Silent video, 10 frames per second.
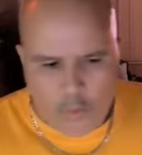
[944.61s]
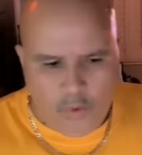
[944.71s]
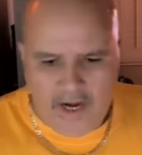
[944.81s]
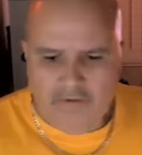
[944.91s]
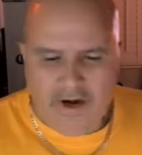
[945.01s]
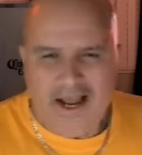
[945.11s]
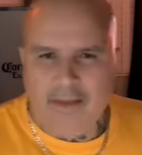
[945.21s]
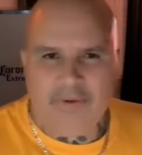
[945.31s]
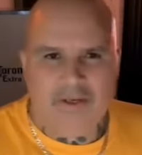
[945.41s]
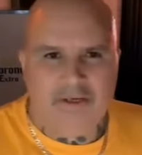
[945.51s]
whatever
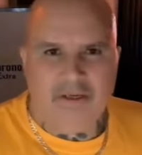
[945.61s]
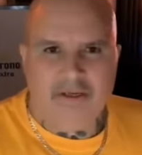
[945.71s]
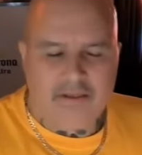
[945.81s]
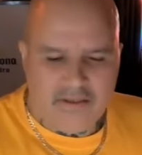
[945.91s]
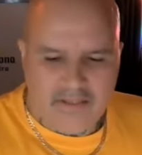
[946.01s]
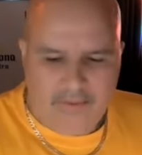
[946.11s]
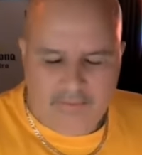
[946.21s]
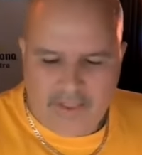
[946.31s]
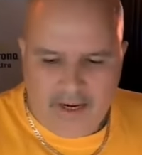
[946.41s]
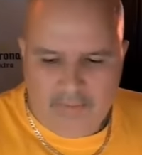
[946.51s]
happened
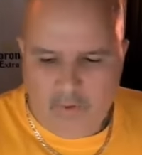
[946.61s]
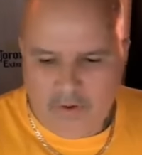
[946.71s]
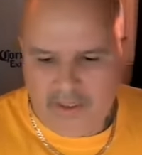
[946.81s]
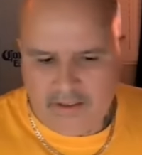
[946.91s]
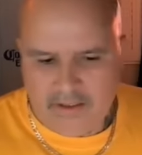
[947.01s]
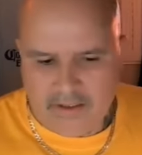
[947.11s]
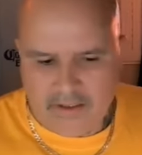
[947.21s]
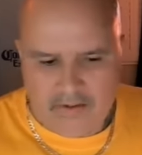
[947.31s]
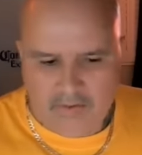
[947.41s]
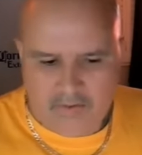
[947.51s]
that that morning,
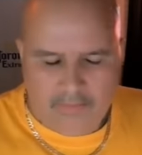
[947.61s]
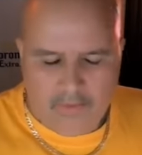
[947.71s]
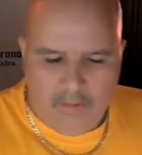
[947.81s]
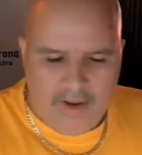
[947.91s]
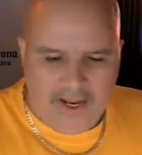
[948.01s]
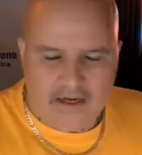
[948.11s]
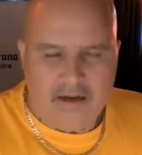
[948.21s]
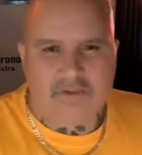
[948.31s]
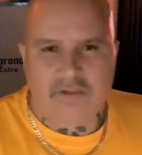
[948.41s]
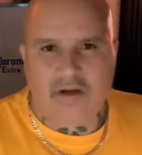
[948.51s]
you know, the old man
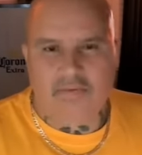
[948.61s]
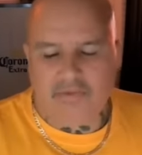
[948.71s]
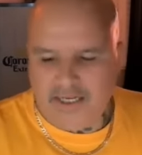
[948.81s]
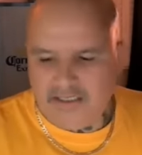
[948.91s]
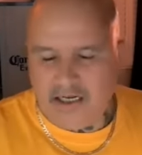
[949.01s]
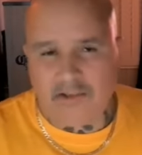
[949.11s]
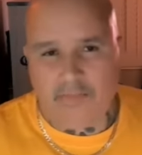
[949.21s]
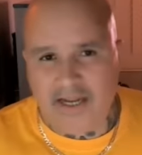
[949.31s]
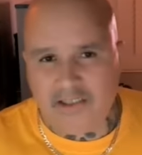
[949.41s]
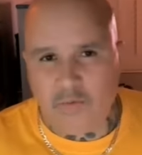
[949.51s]
comes up, they
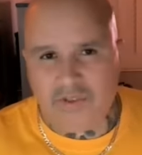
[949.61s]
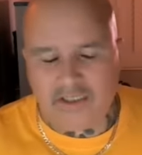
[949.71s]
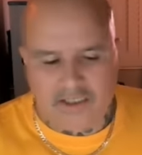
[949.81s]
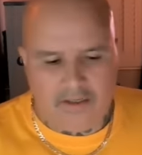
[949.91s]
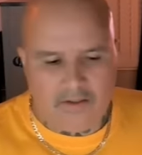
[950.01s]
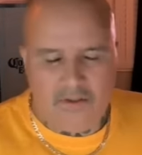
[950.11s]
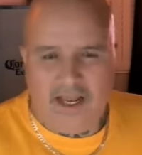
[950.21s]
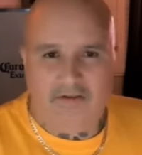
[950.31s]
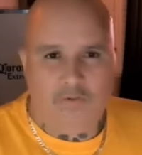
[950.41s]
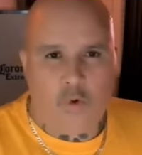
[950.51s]
touch base with each other,
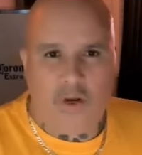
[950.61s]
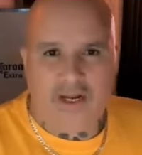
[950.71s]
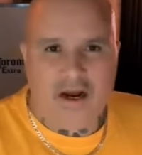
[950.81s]
they have a quick